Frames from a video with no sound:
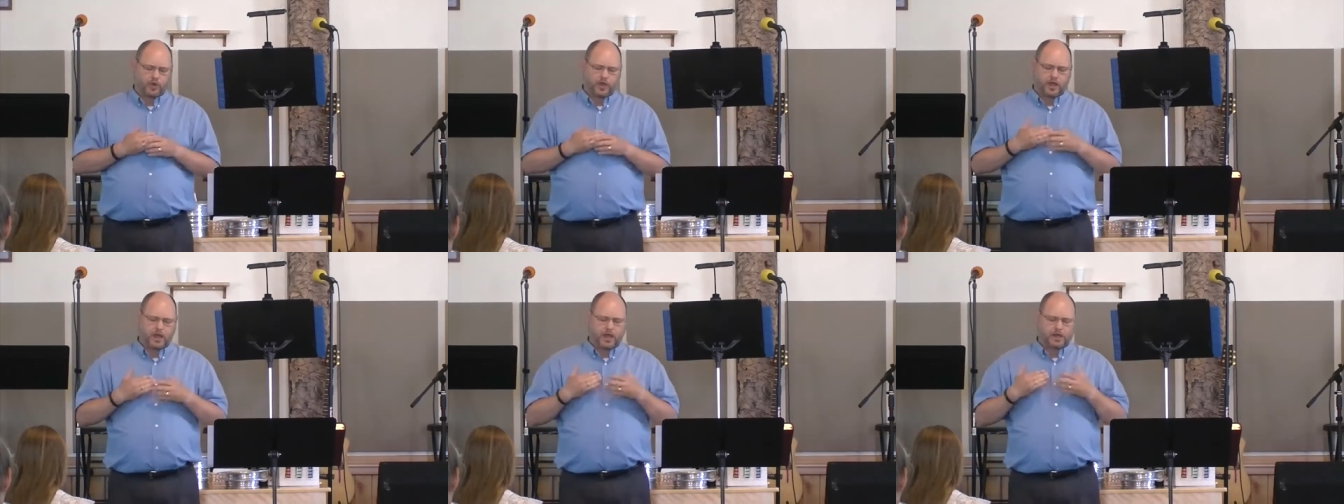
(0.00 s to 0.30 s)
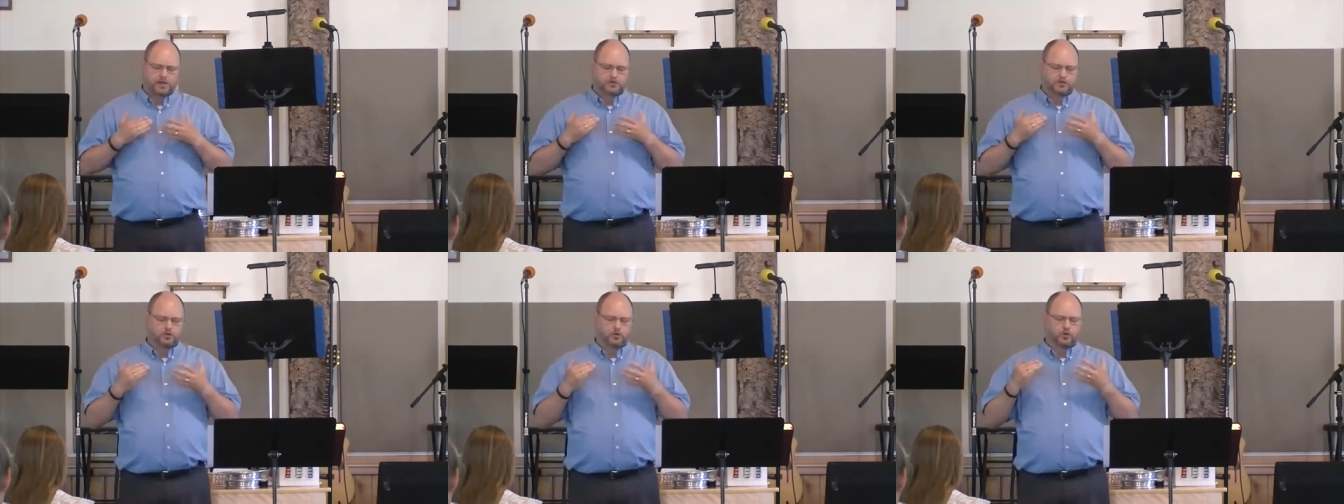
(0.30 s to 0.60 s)
We
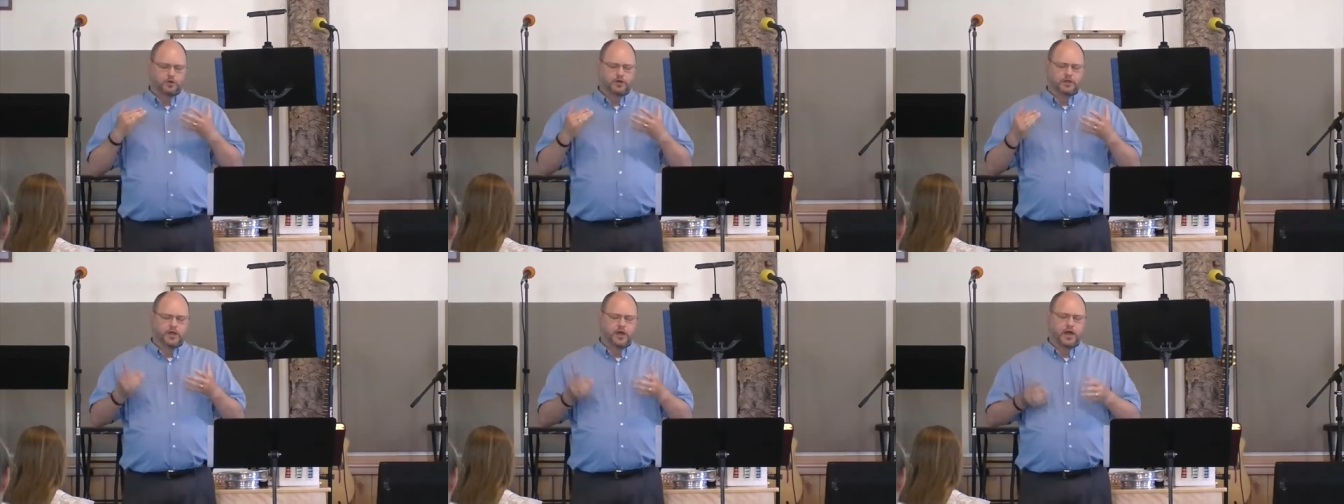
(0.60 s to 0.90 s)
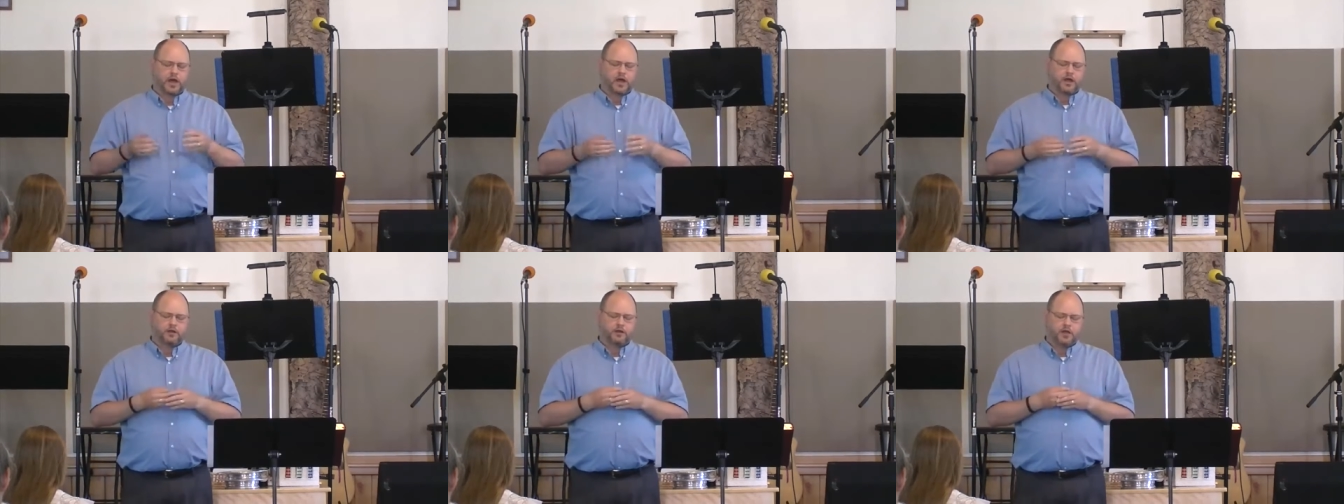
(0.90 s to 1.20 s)
ask, Lord
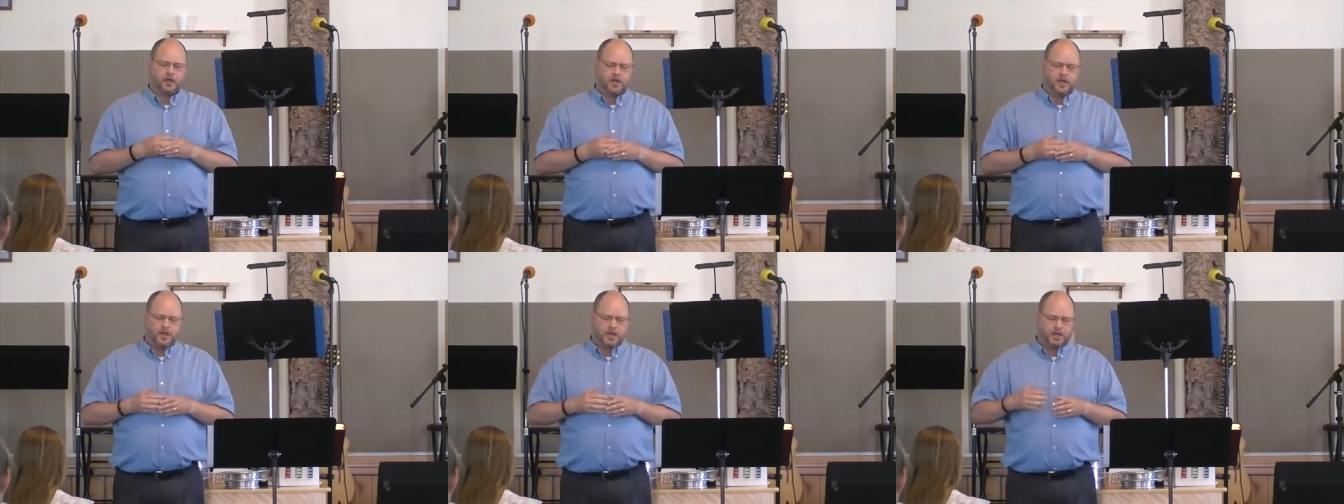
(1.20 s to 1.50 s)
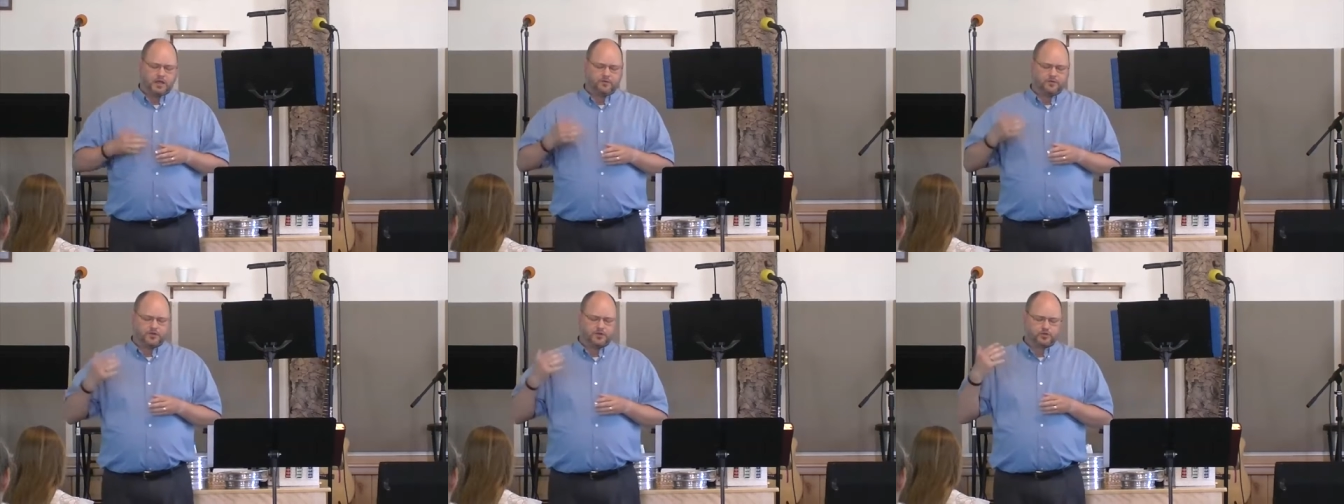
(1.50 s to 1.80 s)
God,
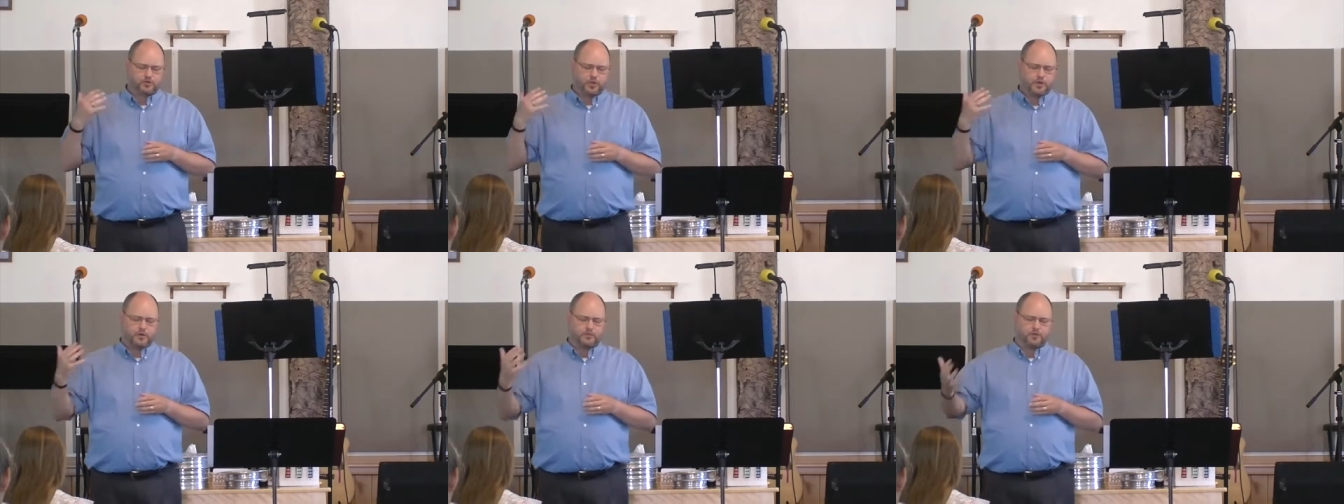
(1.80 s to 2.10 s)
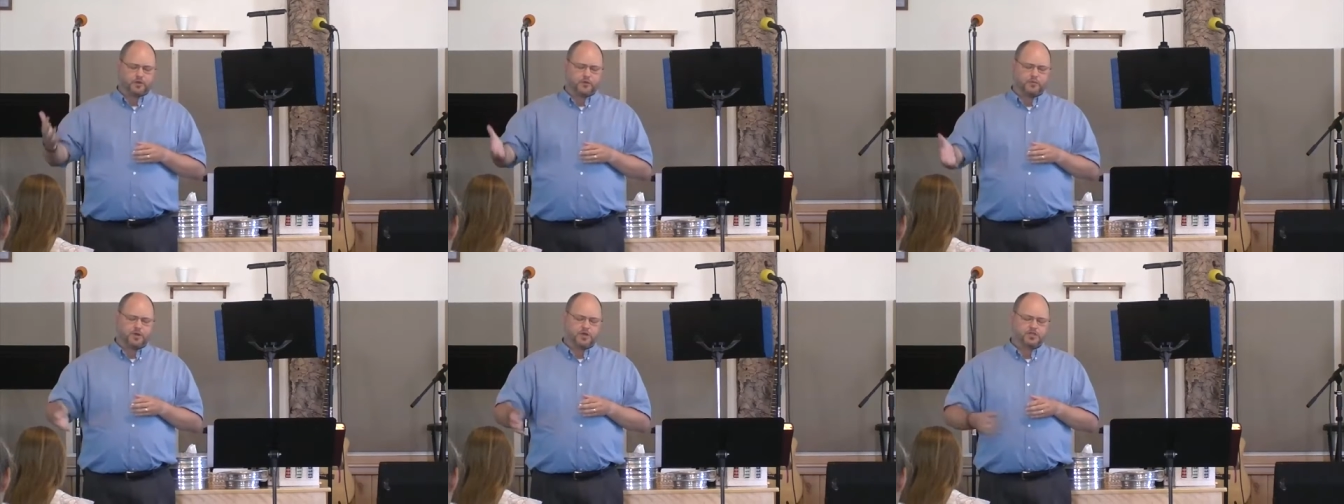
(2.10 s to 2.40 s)
even as we
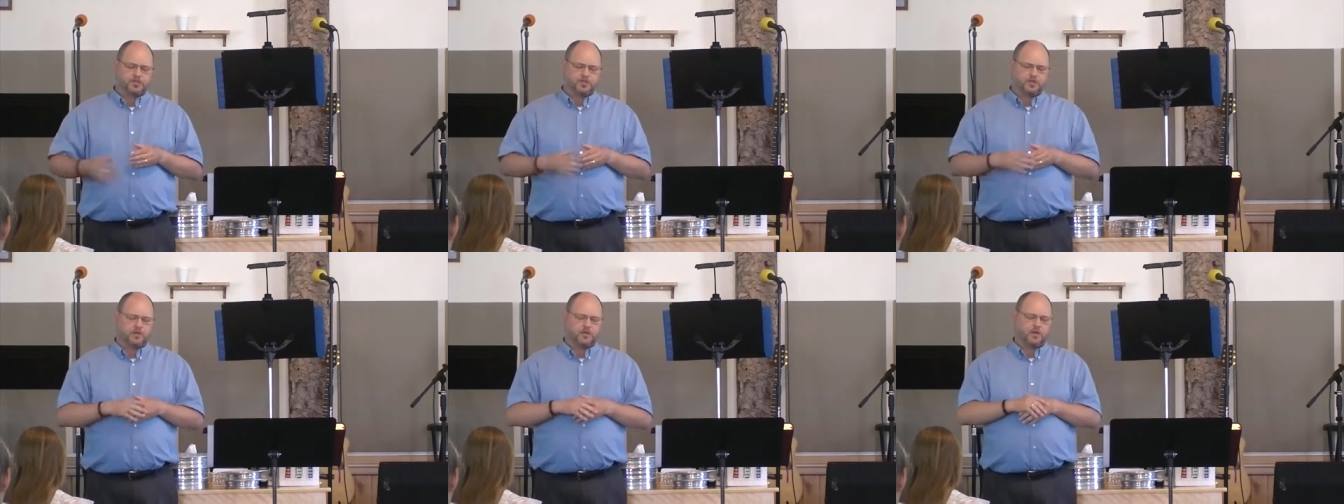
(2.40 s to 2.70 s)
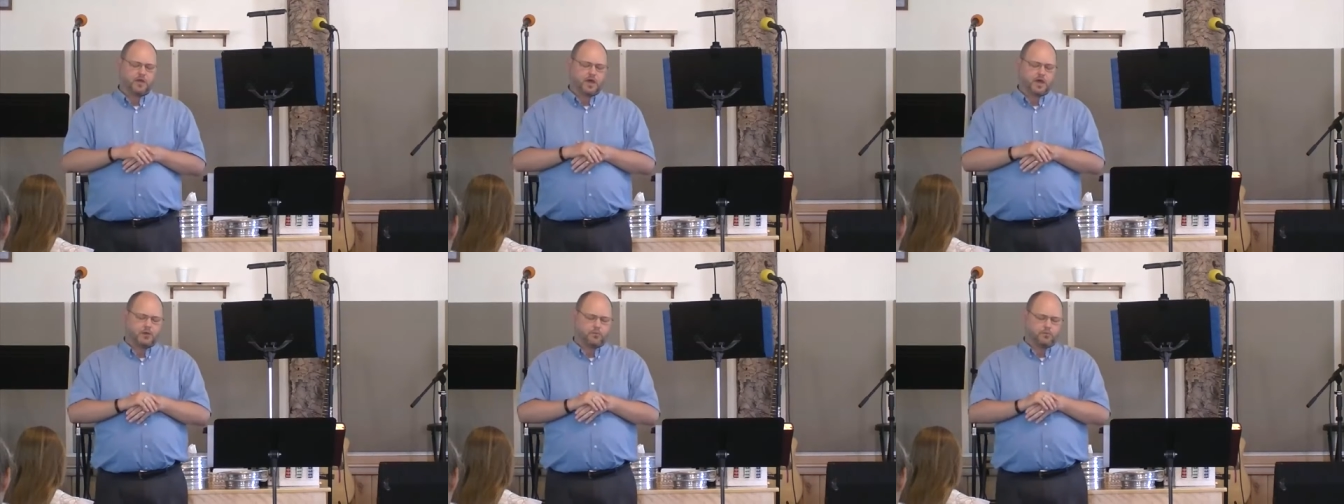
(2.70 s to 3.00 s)
have
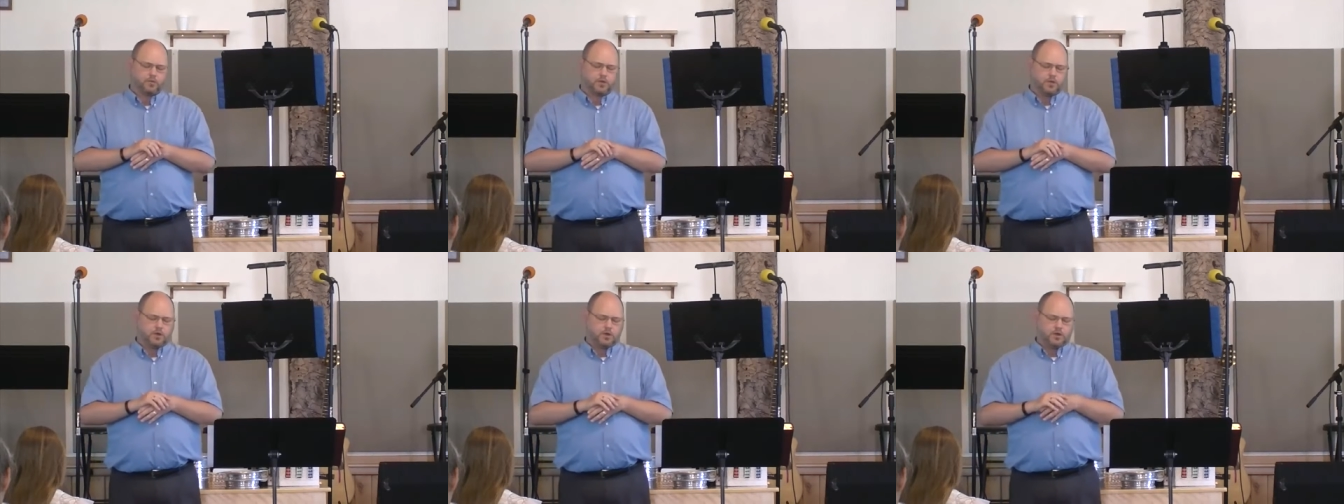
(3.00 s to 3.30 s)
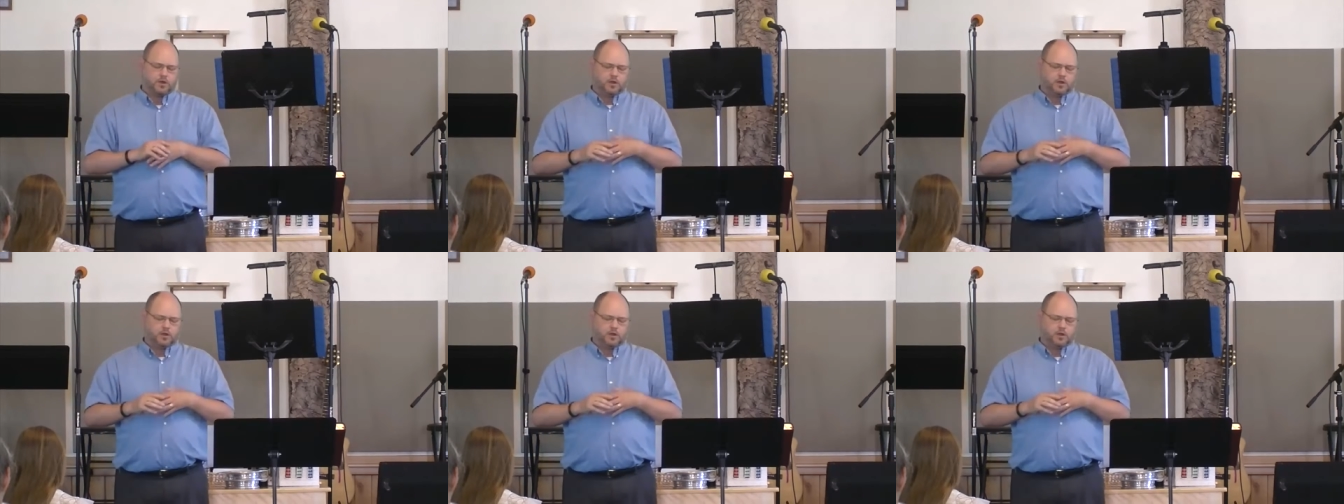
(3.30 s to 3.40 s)
commissioned them,